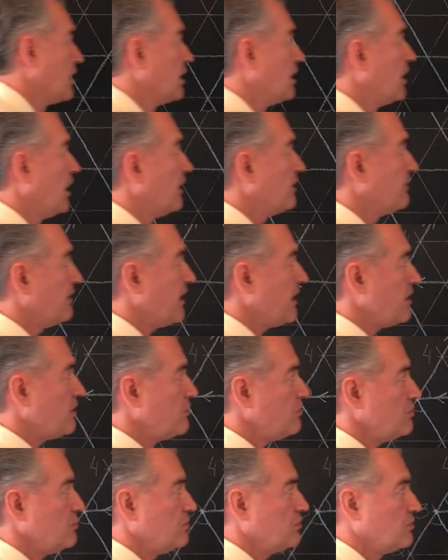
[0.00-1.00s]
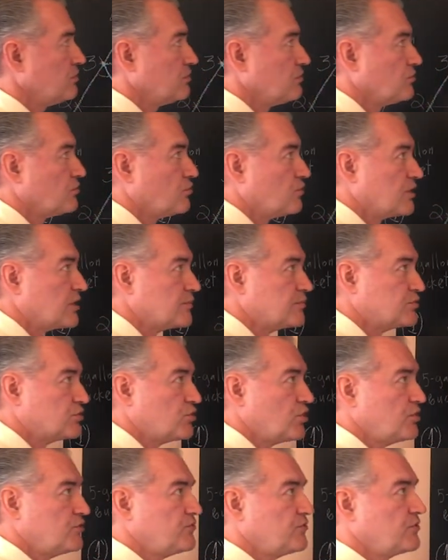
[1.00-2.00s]
And now we
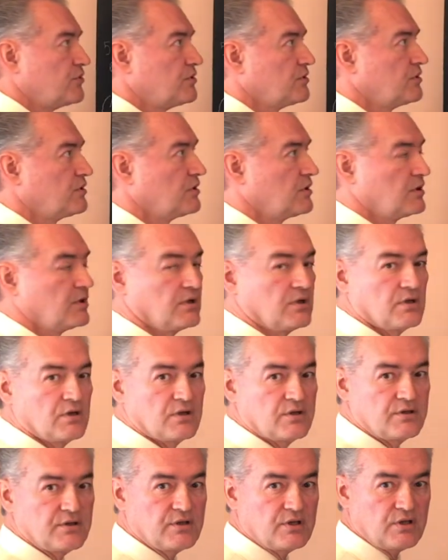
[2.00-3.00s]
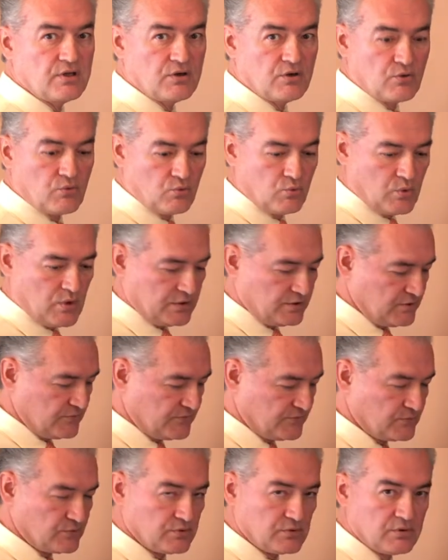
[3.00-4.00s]
observe the
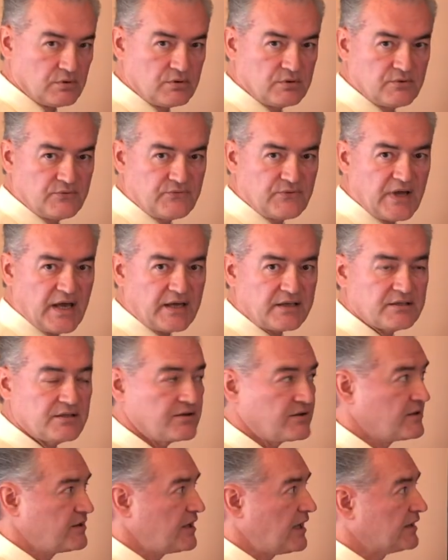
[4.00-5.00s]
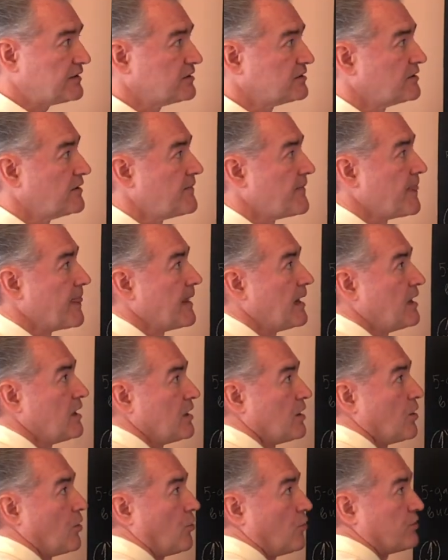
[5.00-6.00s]
wonderful fact that
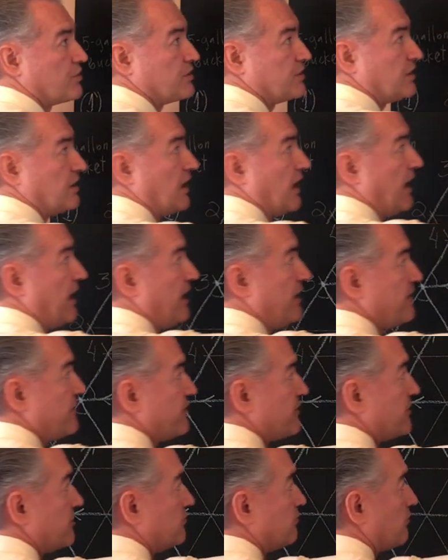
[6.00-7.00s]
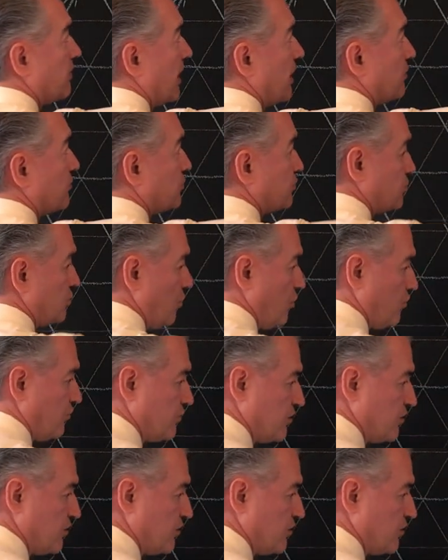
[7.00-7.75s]
on the 8th bounce over